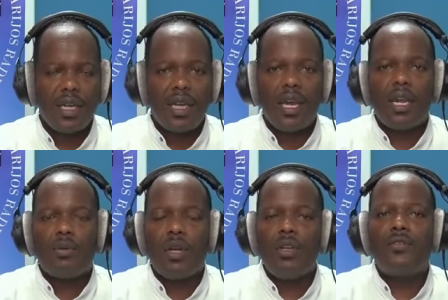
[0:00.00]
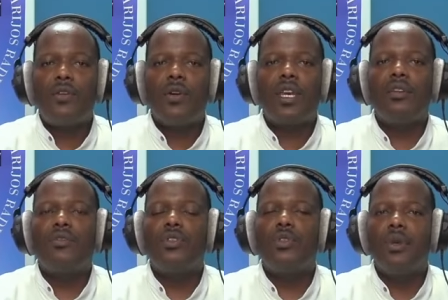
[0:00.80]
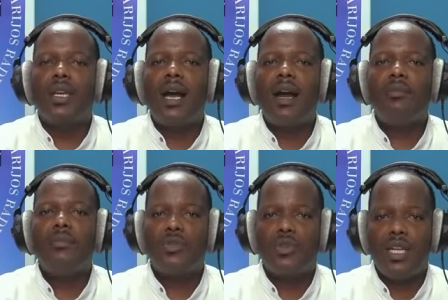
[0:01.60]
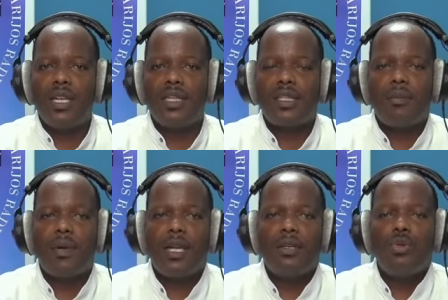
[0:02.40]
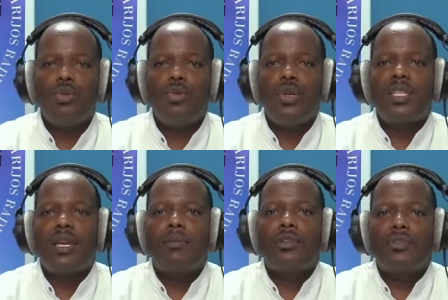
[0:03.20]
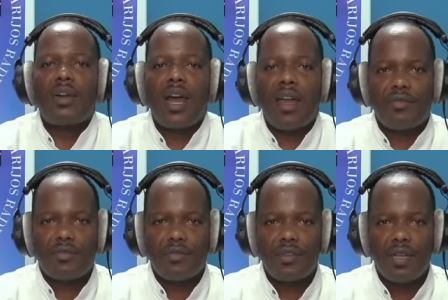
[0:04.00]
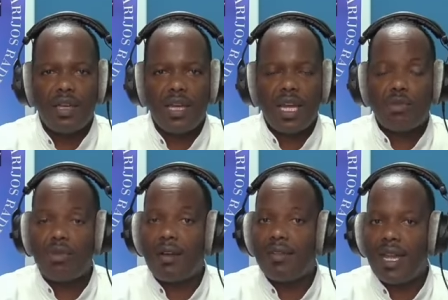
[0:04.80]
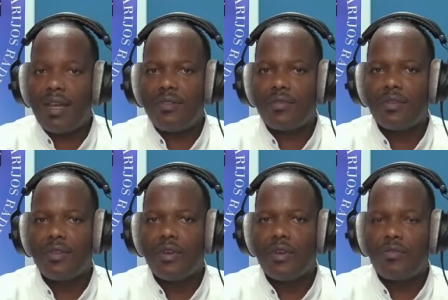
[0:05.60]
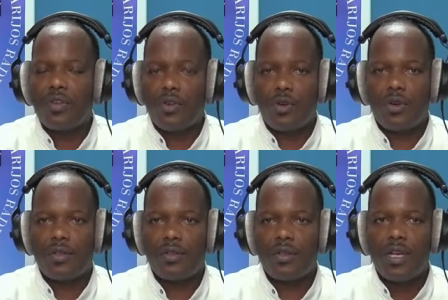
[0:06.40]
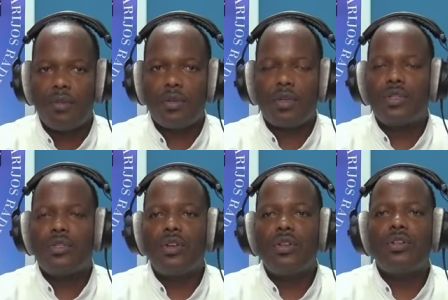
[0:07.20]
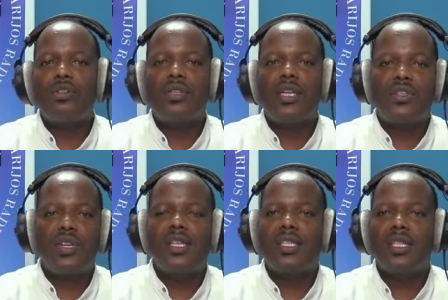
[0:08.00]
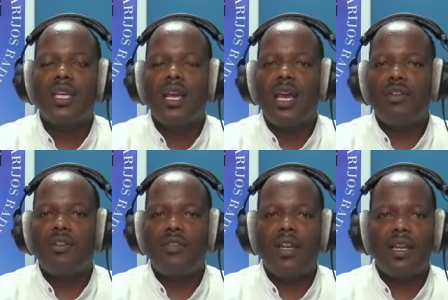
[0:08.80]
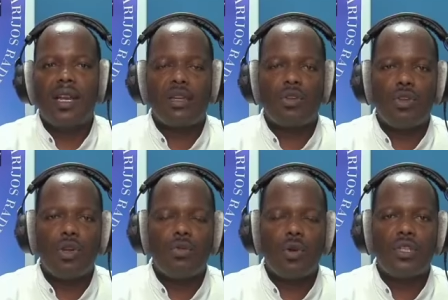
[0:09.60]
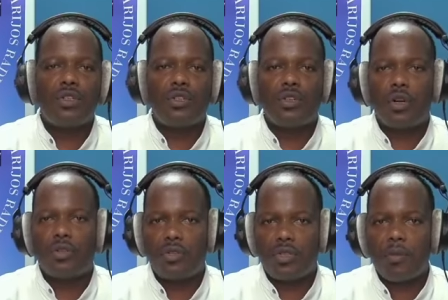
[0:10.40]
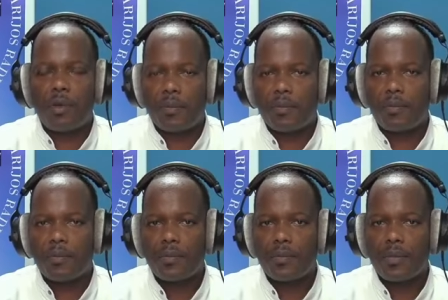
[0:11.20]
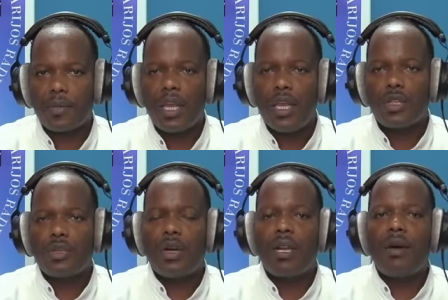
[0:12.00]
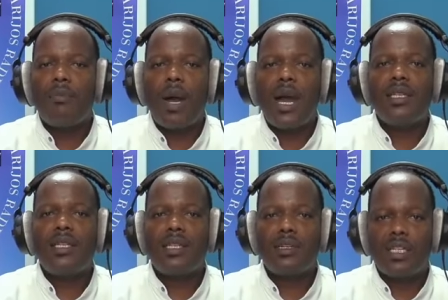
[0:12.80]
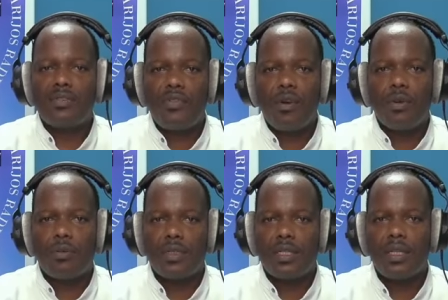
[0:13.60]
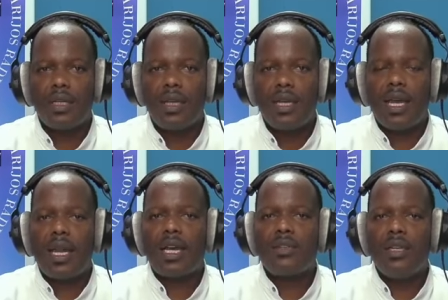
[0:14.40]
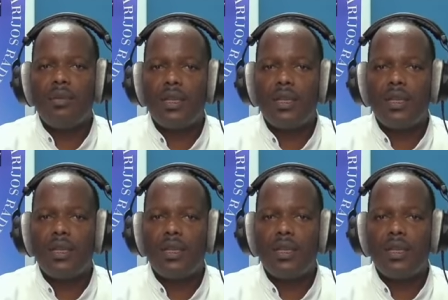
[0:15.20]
And when you forgive, you become really someone who is able to drive and to have a life for your own. Because you don't go to the streets and you're feeling like you don't want to talk to someone. So when our minds are transformed and actually we